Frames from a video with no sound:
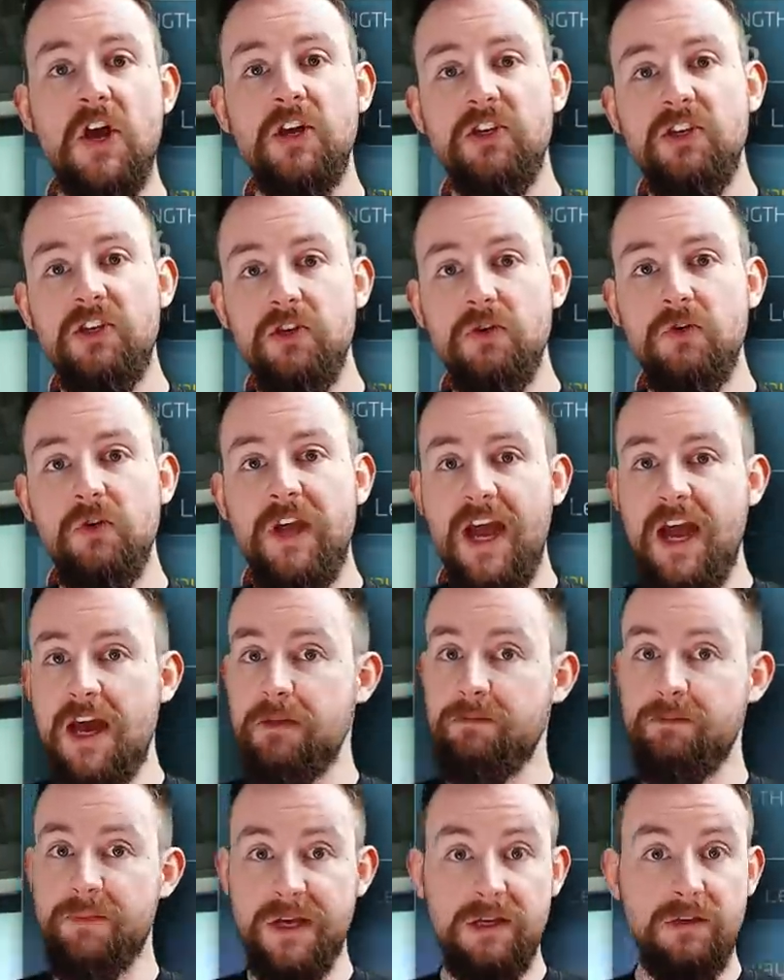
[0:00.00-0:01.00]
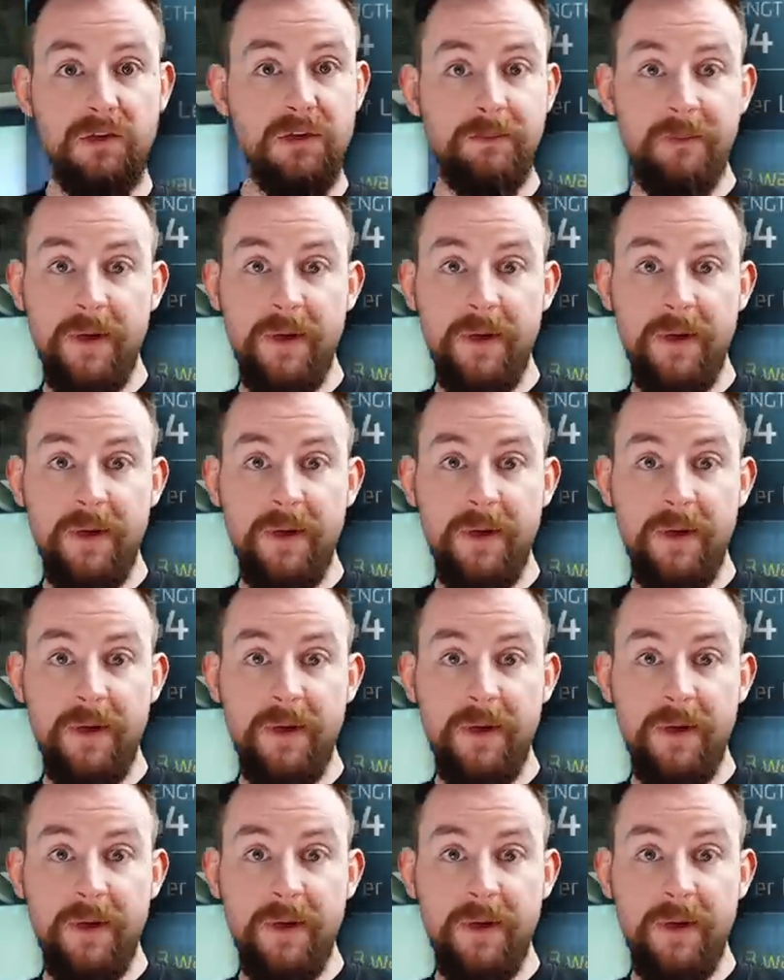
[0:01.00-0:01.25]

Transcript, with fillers: You can build